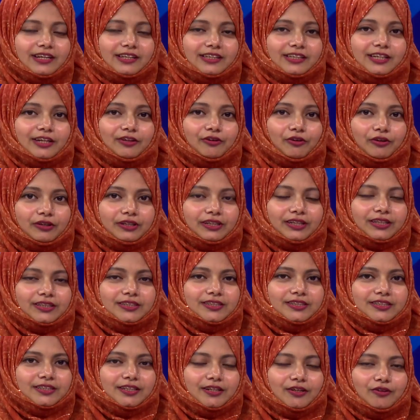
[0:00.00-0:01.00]
Dear
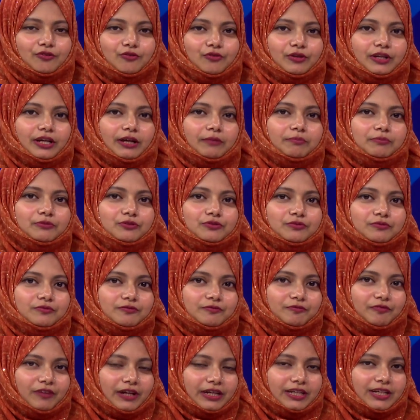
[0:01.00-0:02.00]
audience, we have
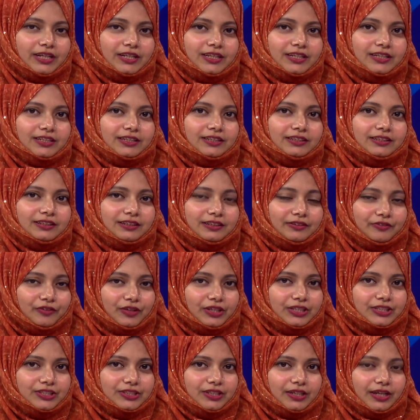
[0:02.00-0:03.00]
finally
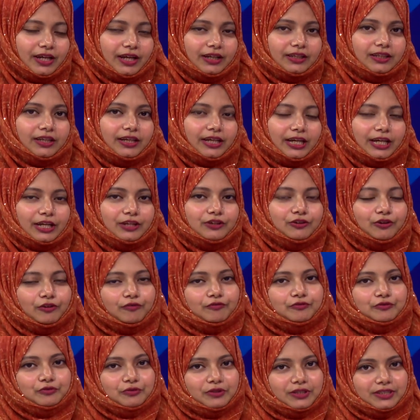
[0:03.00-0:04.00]
reached at the end
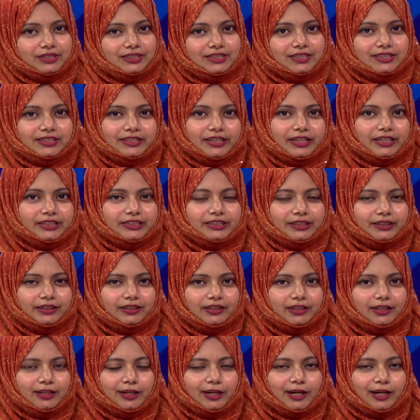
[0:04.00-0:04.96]
of today's discussion.